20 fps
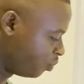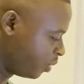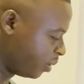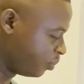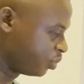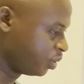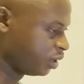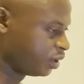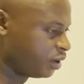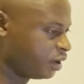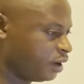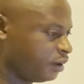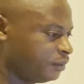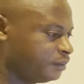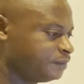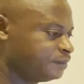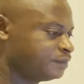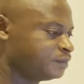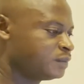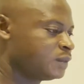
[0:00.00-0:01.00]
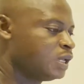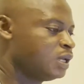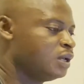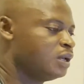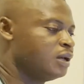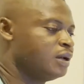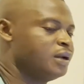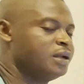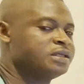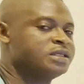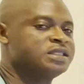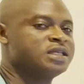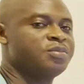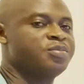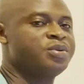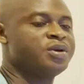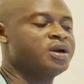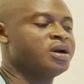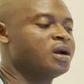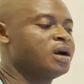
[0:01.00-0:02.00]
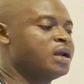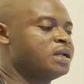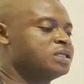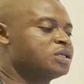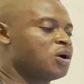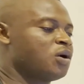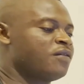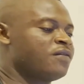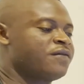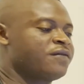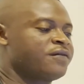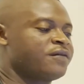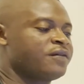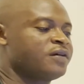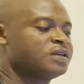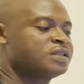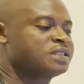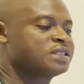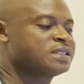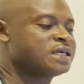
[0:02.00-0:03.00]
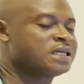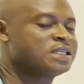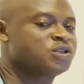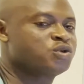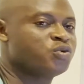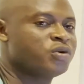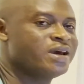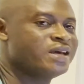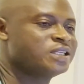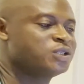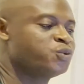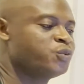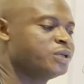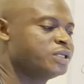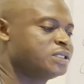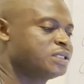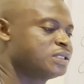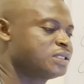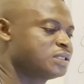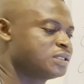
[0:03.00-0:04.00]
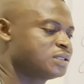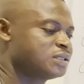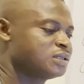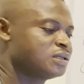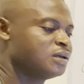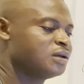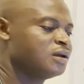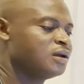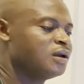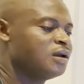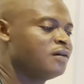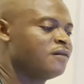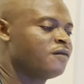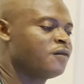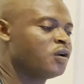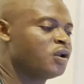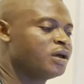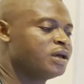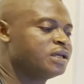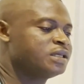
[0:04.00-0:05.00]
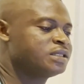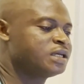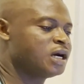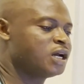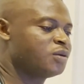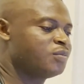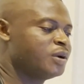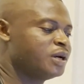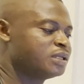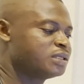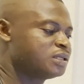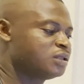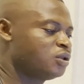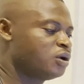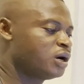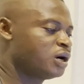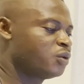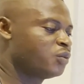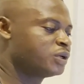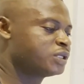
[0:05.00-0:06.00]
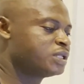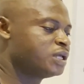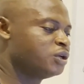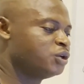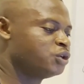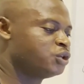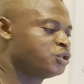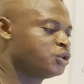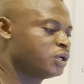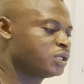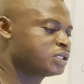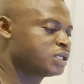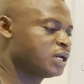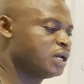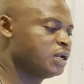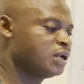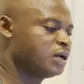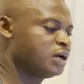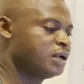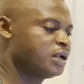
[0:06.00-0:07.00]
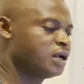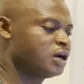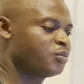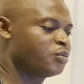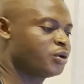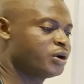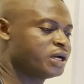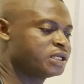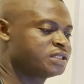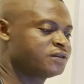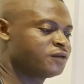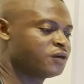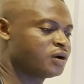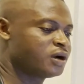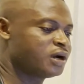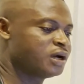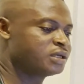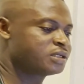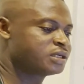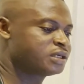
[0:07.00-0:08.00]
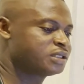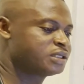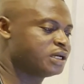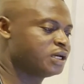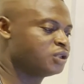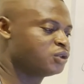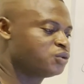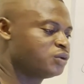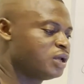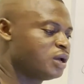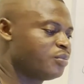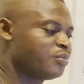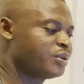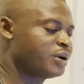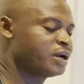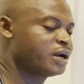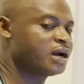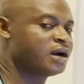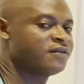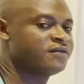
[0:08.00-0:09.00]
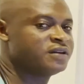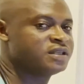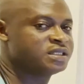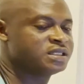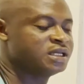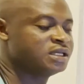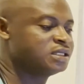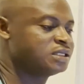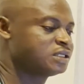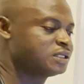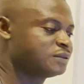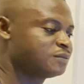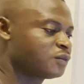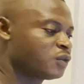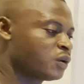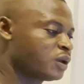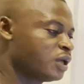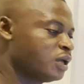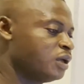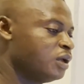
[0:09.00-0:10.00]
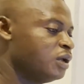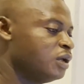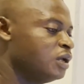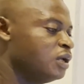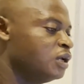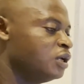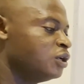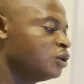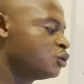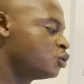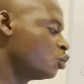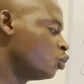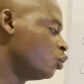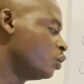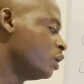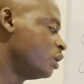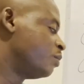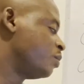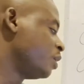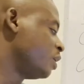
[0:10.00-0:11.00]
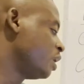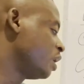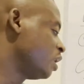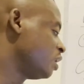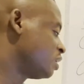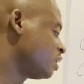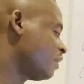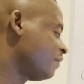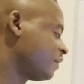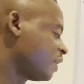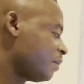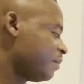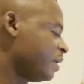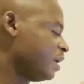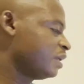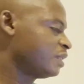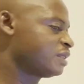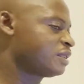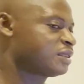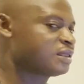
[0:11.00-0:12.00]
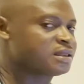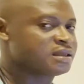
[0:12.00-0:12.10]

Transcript: puerperium, this is the period of 6 to 8 weeks following childbirth, during which the uterus and other reproductive organs return to their pre-gravid state. Okay, so the period after birth